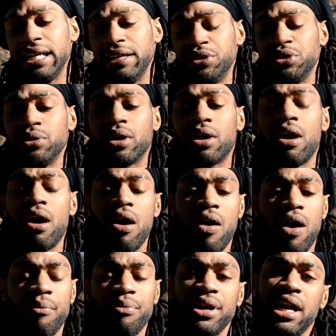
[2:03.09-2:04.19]
gives you a call.
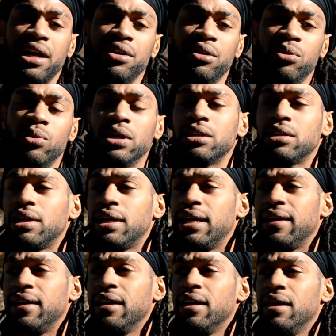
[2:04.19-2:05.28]
I mean, I know one
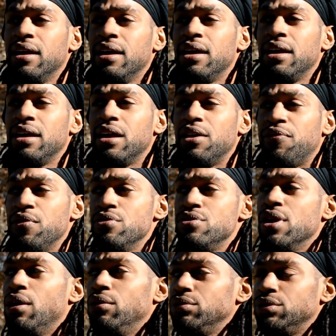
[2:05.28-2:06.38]
thing, if you
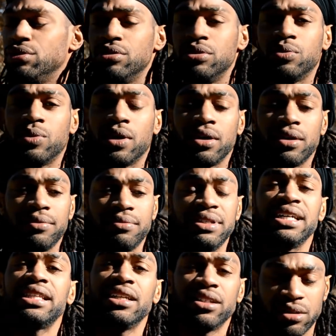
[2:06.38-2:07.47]
don't do the work,
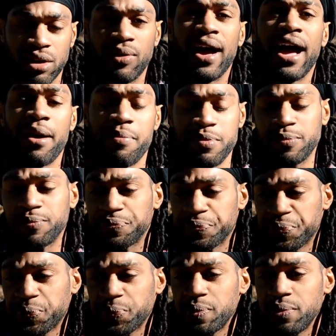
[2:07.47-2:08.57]
nothing's going to happen.
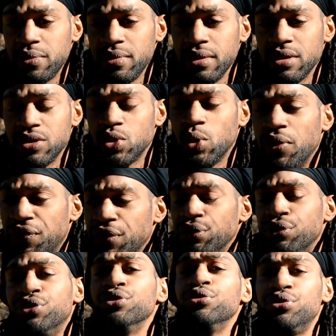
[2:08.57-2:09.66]
Right. So if you
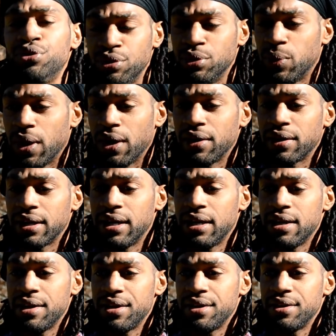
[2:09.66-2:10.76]
do do the work,
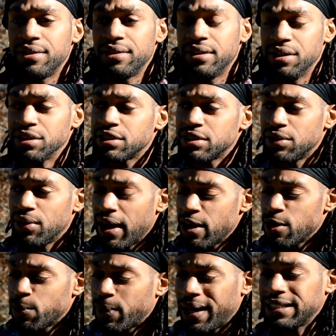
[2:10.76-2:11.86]
there's a
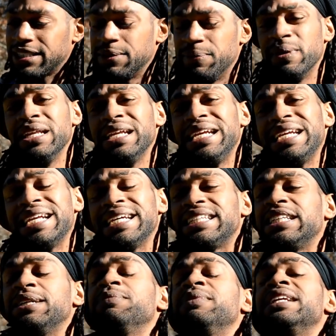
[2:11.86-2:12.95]
greater possibility that
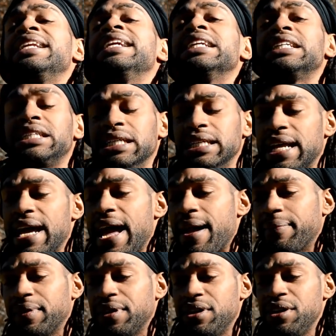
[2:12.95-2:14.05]
something is going to happen.
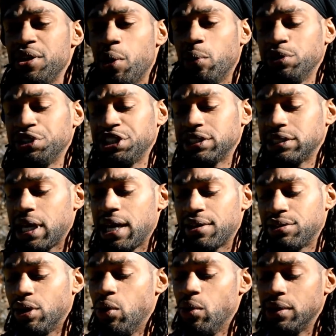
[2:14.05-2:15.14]
You know, it's just like
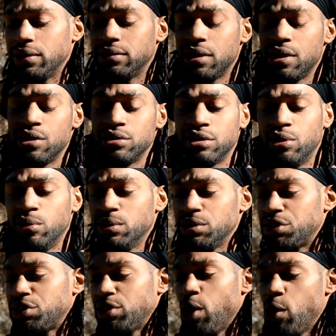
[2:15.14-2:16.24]
throwing throwing
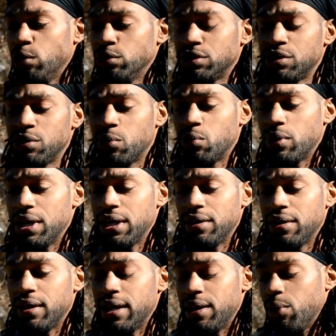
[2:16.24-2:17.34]
stones in the in,
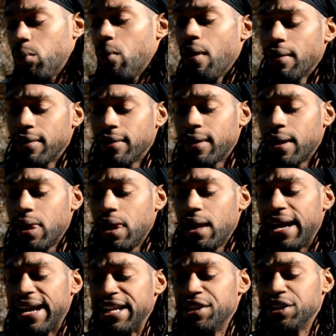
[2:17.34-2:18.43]
in the water
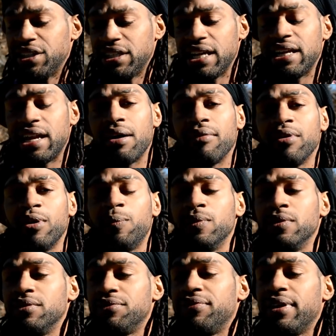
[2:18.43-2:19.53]
and you're seeing that ripple
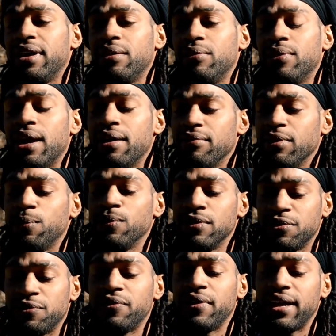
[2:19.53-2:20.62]
effect. Well, that ripple
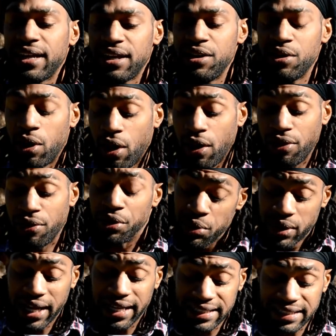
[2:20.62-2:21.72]
effect, you know, although you
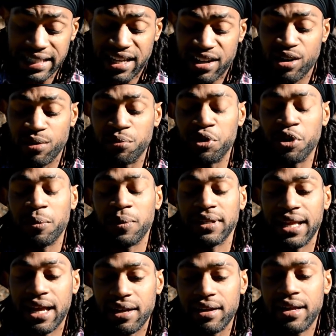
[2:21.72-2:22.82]
can't see it no more, but
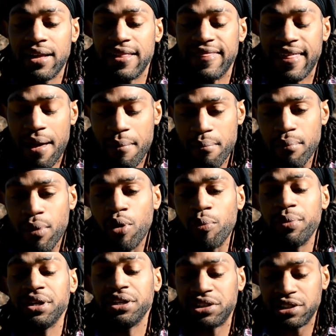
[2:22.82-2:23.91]
that that
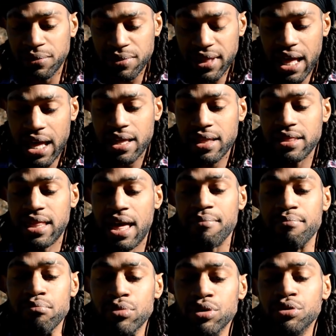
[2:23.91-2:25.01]
momentum, that that
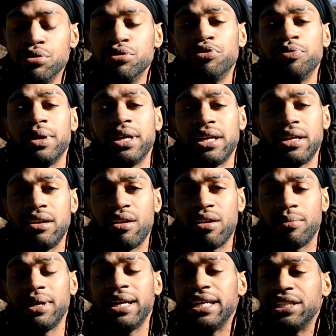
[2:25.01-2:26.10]
movement, you know what
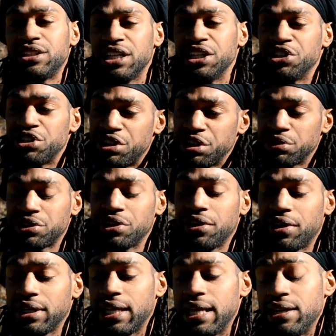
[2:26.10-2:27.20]
I mean, is, is still
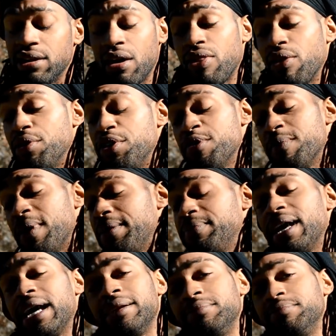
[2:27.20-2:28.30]
circulating, although you might
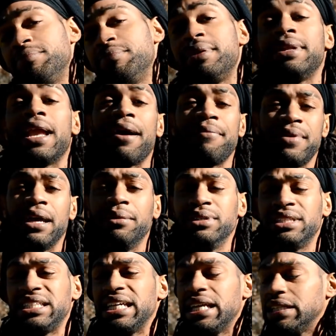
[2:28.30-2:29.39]
not not be able to
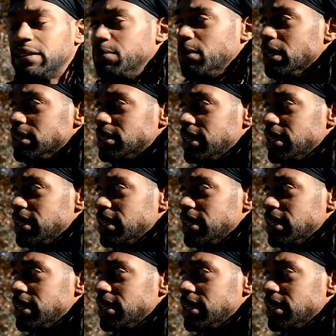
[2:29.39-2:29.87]
see it as much.